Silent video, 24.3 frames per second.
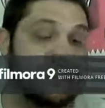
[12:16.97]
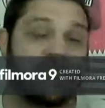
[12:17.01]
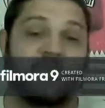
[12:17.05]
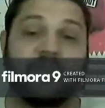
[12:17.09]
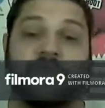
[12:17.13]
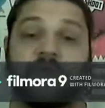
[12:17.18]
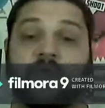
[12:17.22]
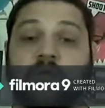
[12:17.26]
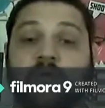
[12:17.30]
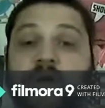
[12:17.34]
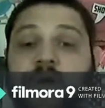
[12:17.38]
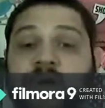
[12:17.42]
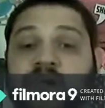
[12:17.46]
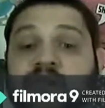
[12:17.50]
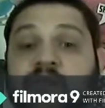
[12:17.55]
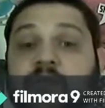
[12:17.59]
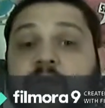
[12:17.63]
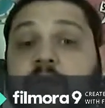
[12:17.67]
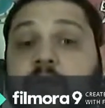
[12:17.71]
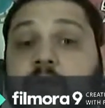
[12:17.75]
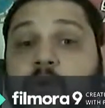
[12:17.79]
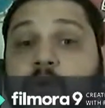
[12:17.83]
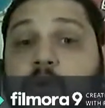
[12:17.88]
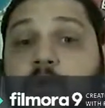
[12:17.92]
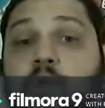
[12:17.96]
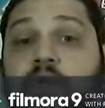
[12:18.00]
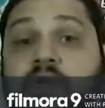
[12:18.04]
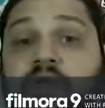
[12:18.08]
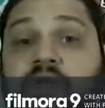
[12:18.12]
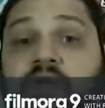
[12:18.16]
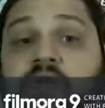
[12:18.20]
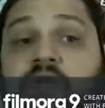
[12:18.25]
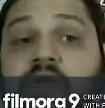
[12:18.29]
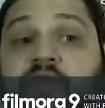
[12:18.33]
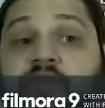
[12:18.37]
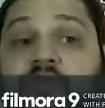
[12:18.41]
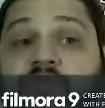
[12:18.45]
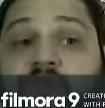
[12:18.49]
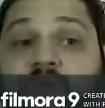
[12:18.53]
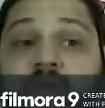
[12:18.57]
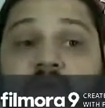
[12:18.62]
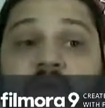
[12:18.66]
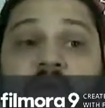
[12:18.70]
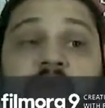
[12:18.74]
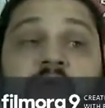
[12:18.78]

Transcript: did the recorded interview,